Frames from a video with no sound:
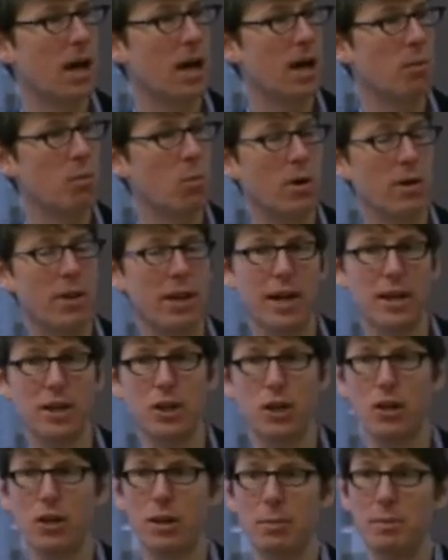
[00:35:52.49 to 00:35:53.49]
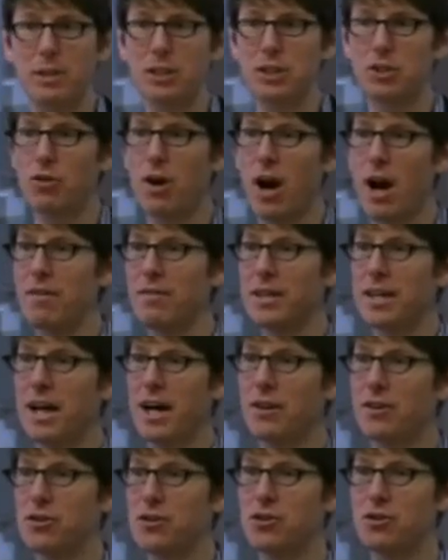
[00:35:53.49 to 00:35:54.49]
um, where they, you know, they'd be just driving
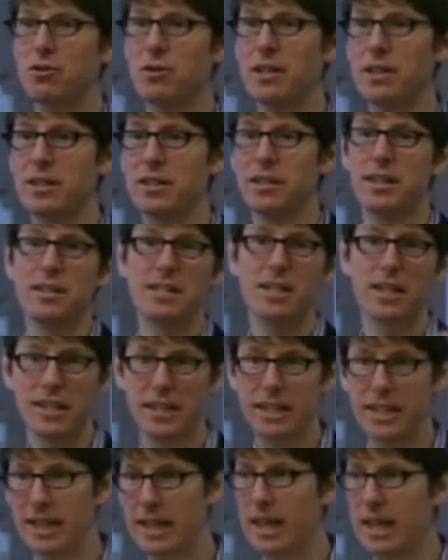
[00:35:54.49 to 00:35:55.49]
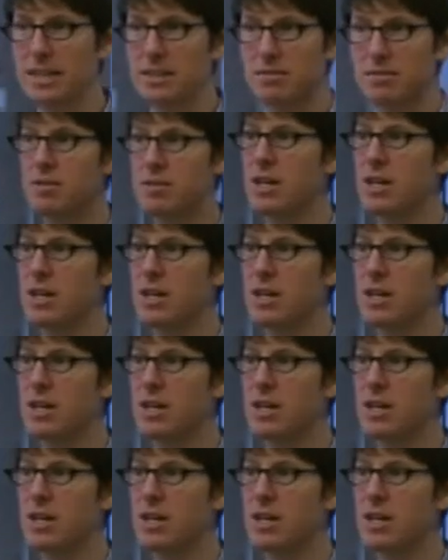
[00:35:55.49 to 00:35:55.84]
down the street and then suddenly they get